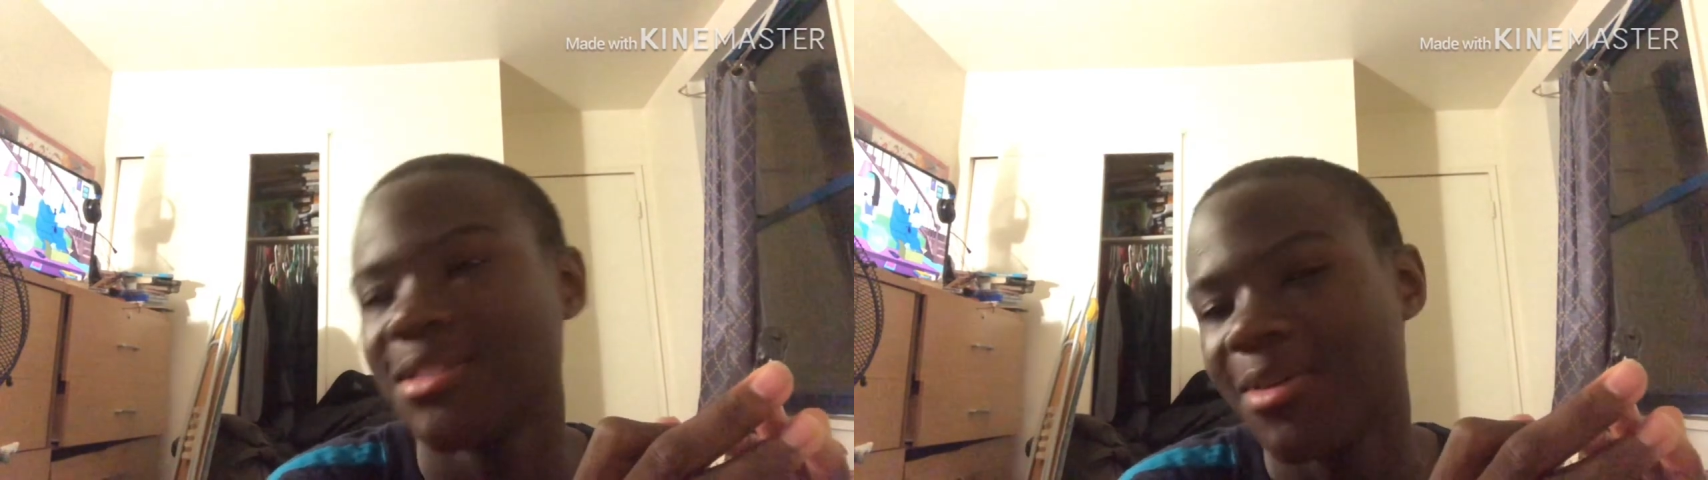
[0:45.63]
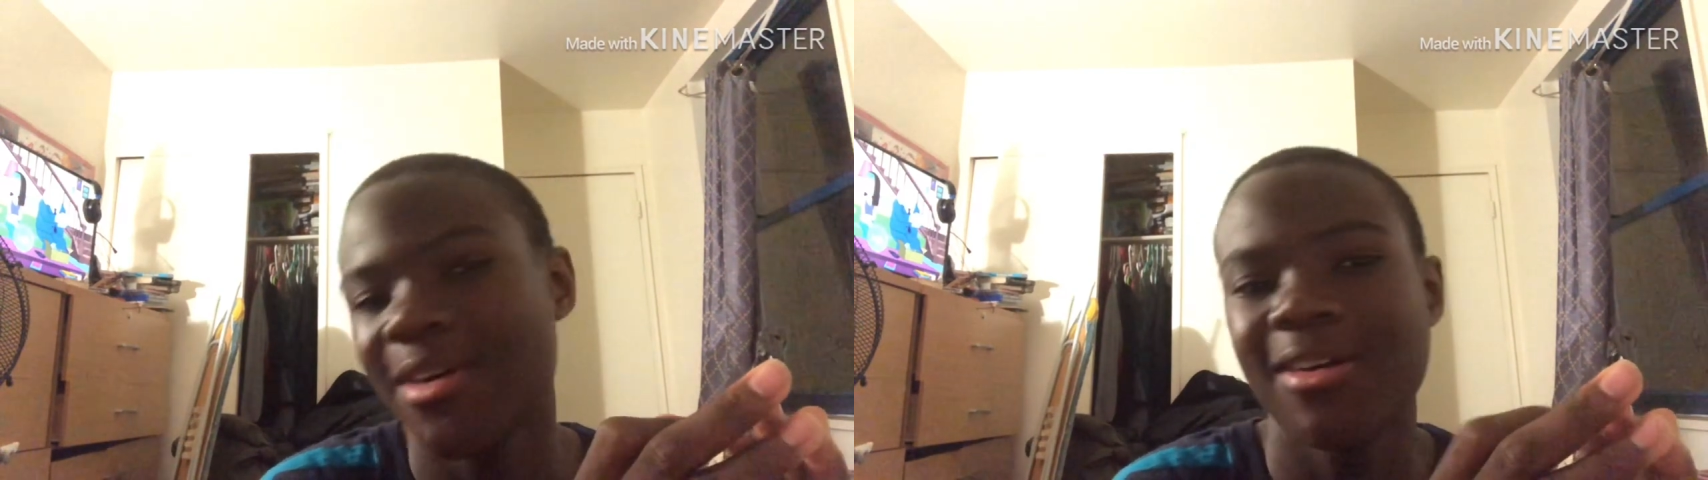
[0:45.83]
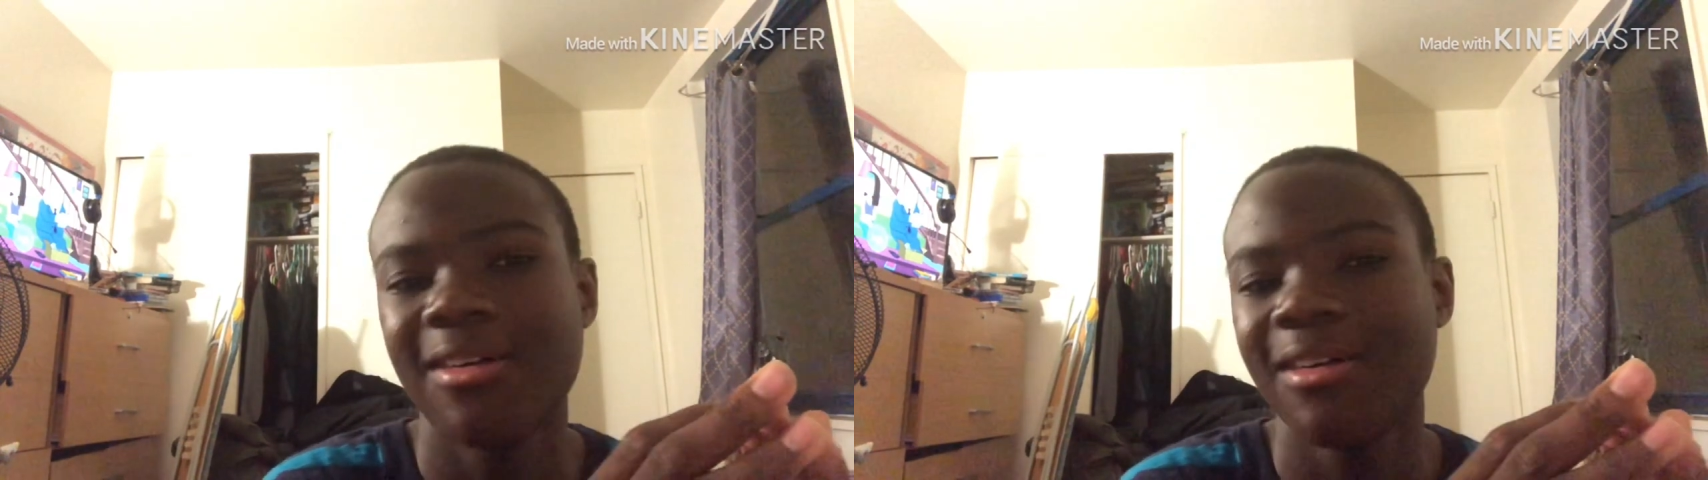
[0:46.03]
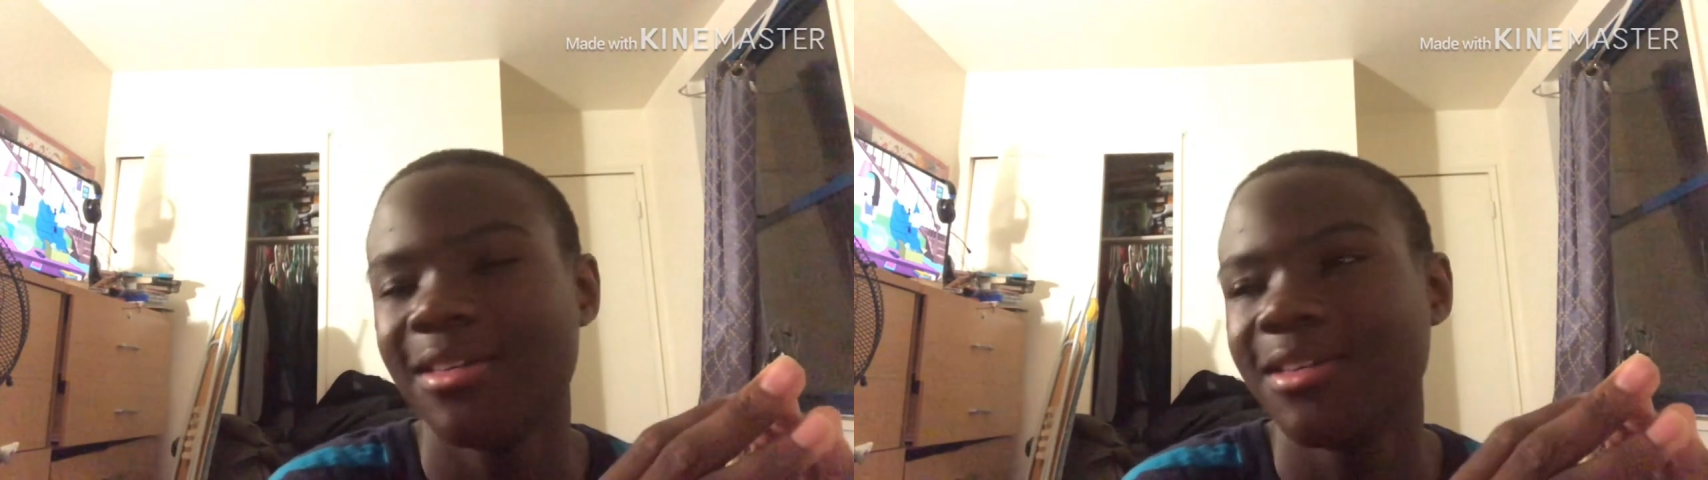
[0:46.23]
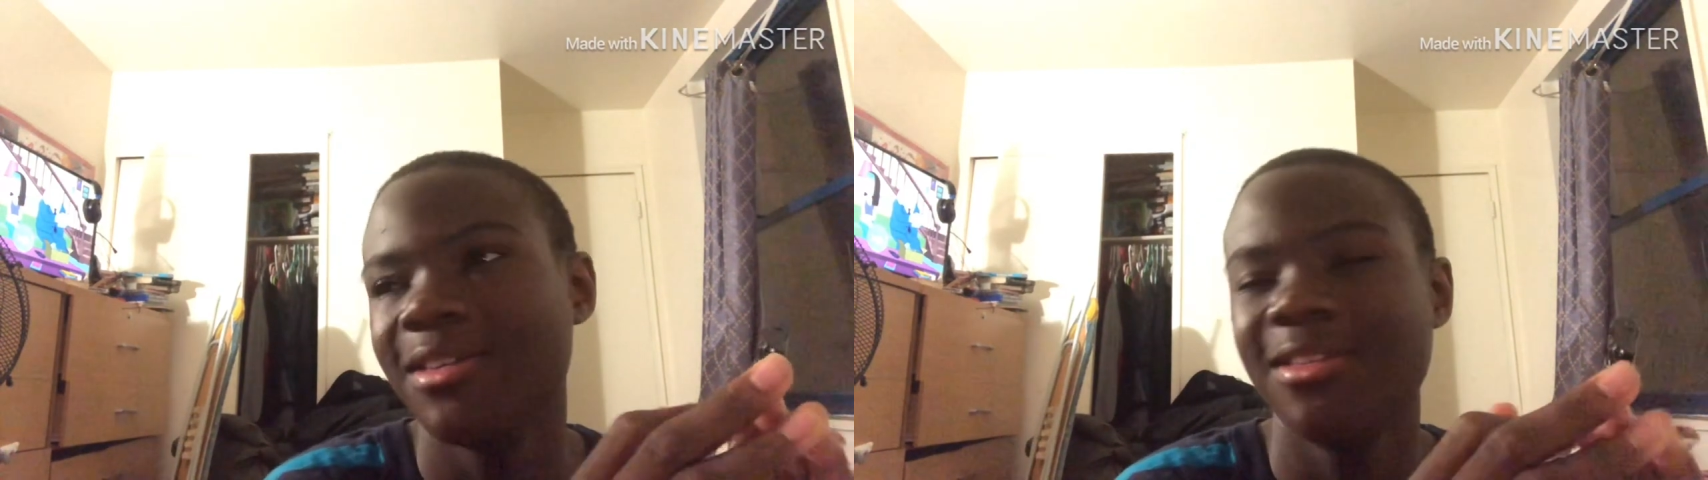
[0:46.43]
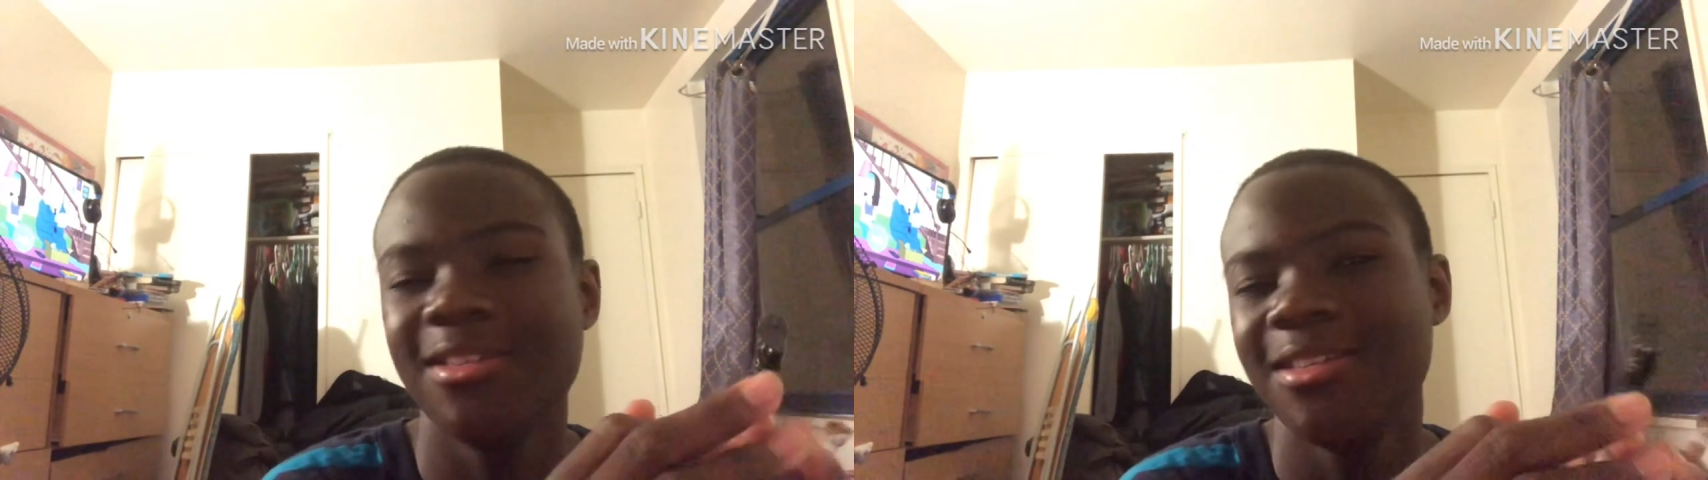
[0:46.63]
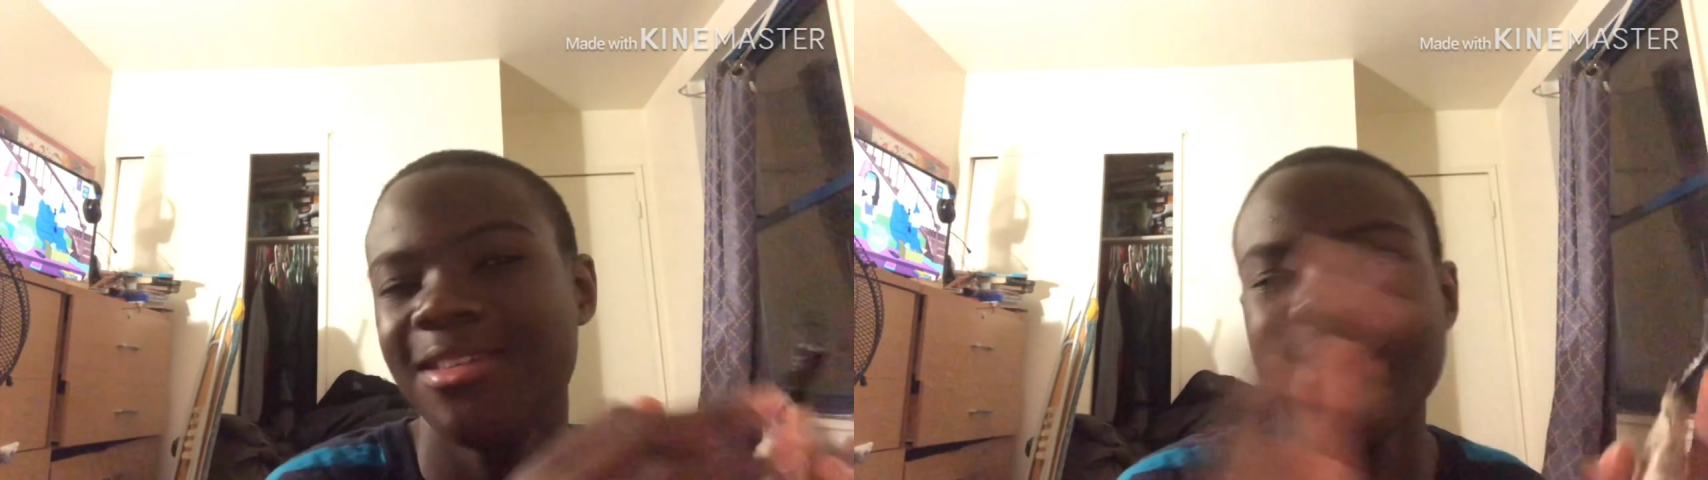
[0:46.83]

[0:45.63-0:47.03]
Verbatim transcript: tomorrow, you, you,